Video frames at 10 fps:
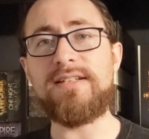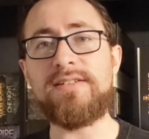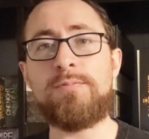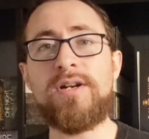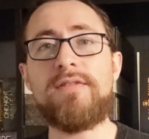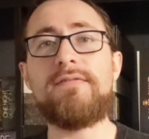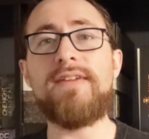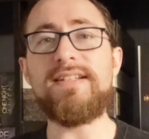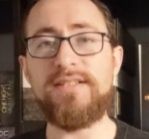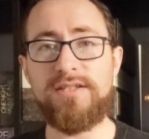one of the
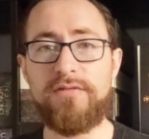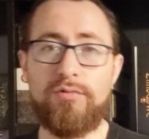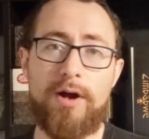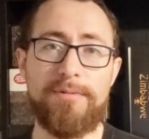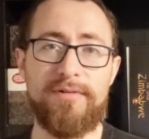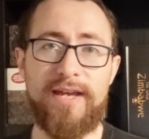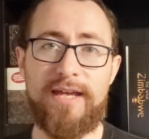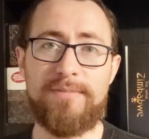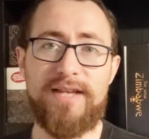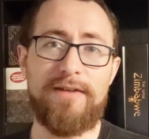faces of cooperative
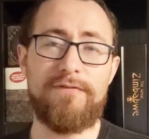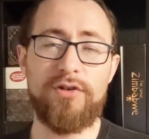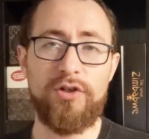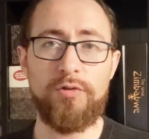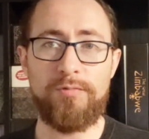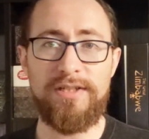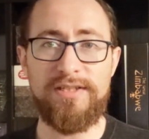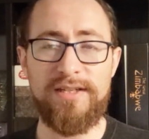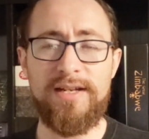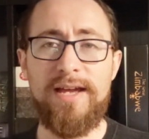games, and for good
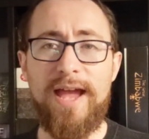reason.